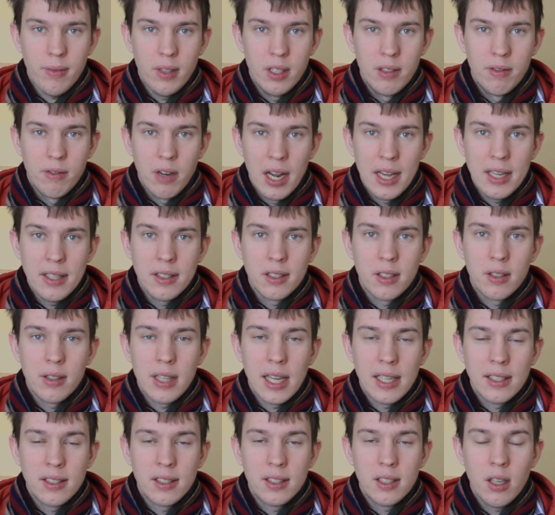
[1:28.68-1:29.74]
Right, so
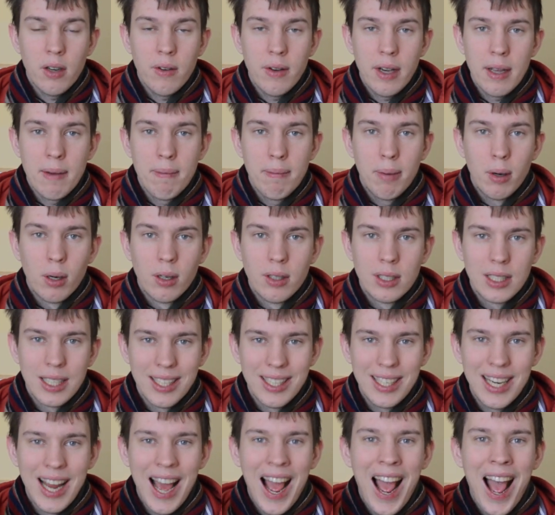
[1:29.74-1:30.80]
that's so
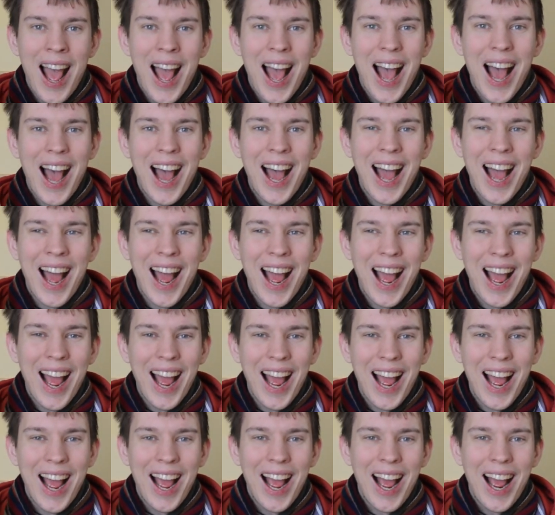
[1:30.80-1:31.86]
important.
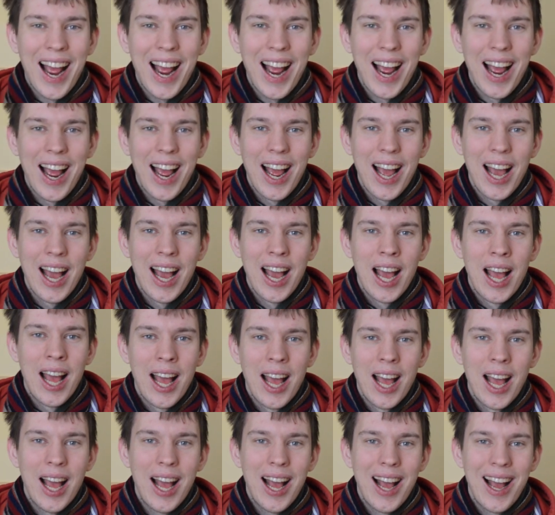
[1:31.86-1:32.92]
Mmm,
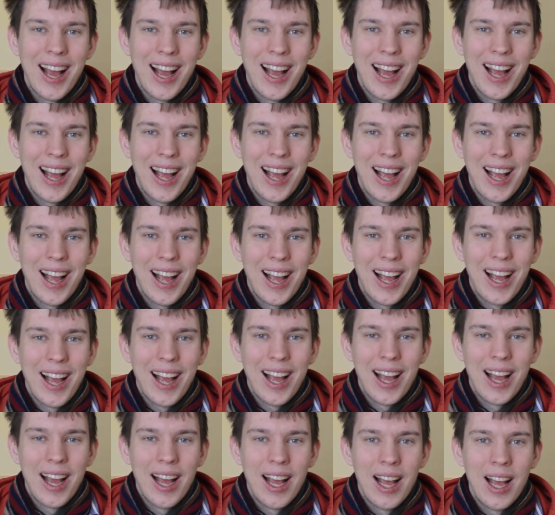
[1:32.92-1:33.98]

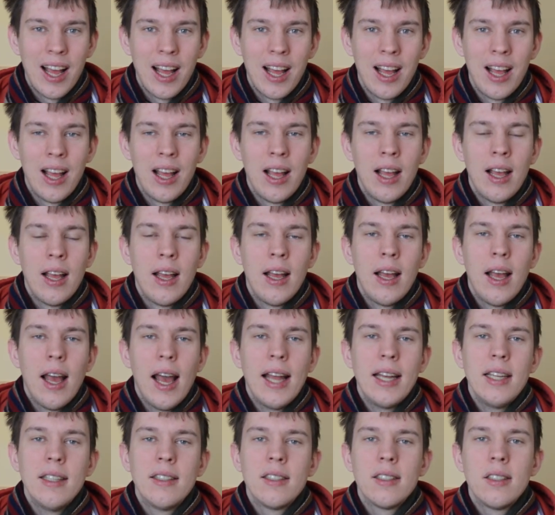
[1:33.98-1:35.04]
mmm.
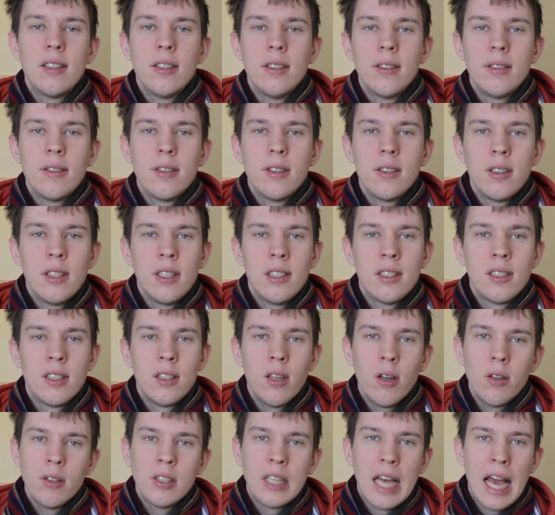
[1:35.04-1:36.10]
And it's, it's
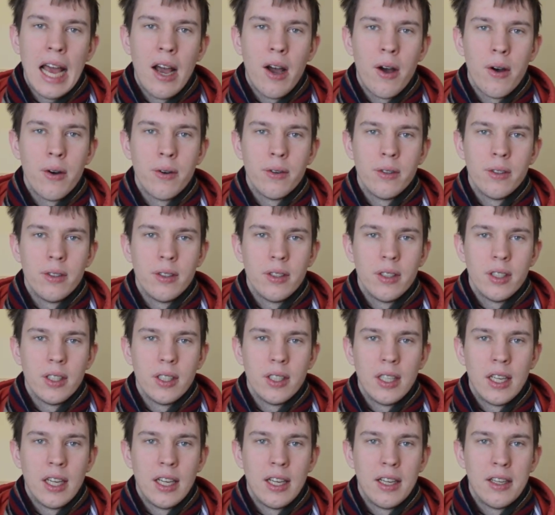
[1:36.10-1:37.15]
not how
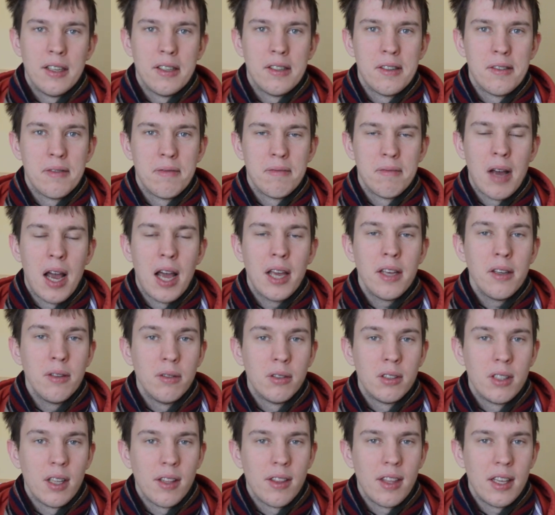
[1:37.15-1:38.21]
uh, I
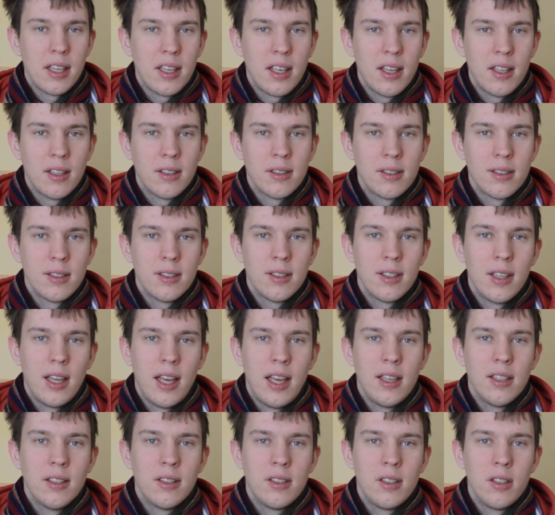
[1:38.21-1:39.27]
used to think it
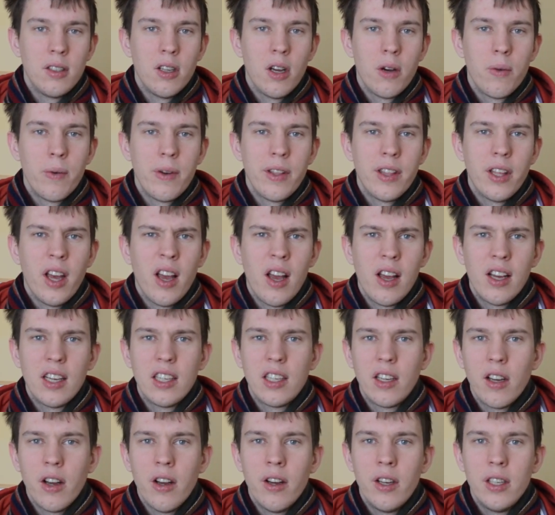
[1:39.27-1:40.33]
is, you know, with a
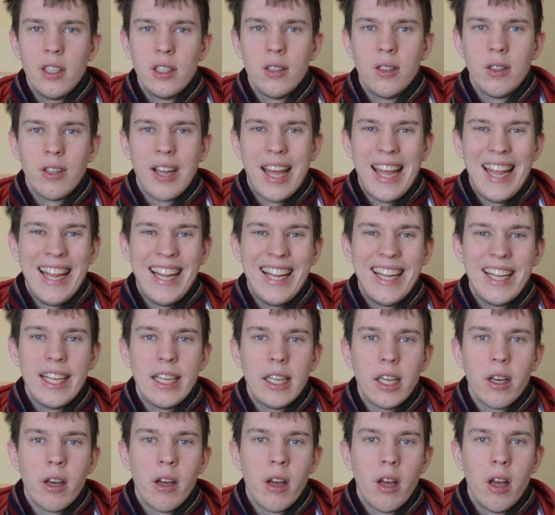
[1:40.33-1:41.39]
g. It's not
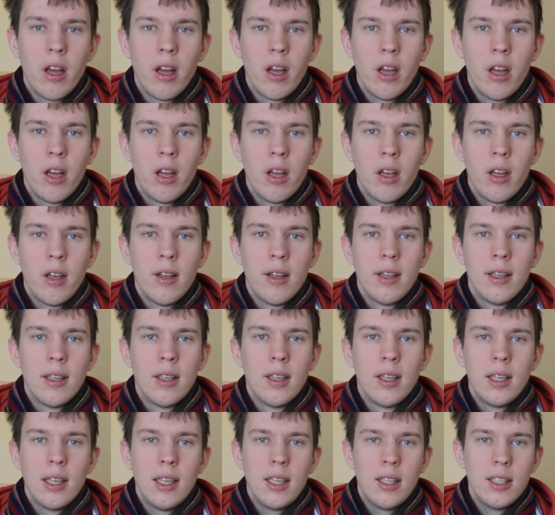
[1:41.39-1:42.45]
ing.
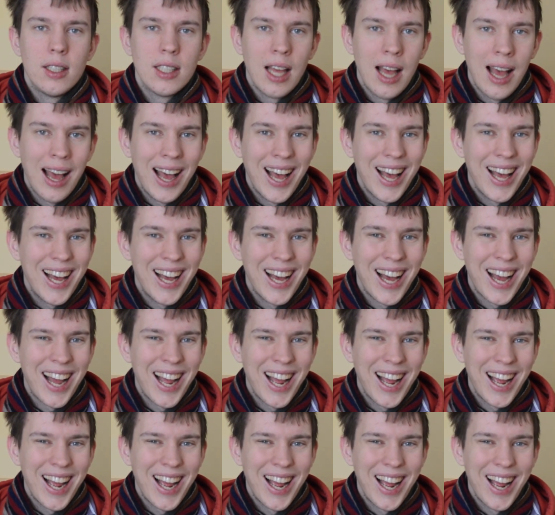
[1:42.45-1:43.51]
It's
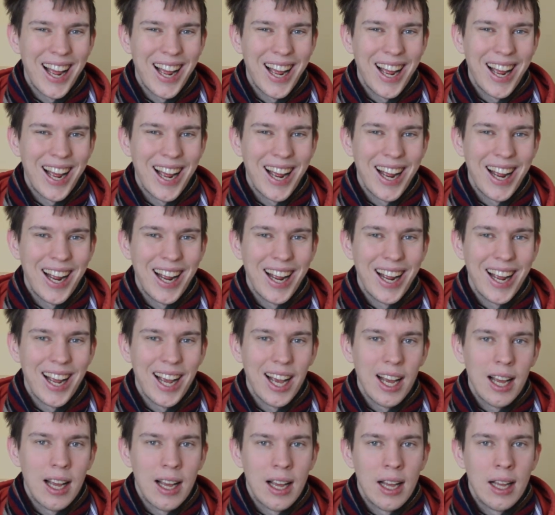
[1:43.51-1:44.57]
ng.